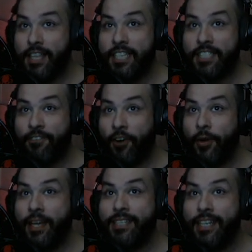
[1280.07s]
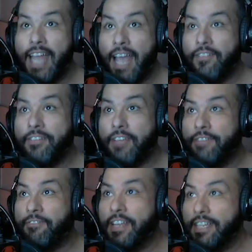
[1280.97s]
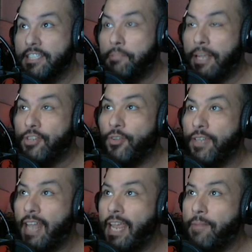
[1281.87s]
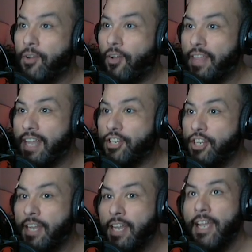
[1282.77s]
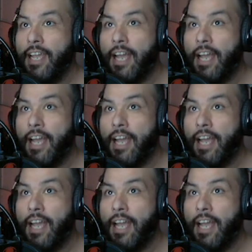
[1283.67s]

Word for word: this furry did have a, a, fucking special name and all that shit.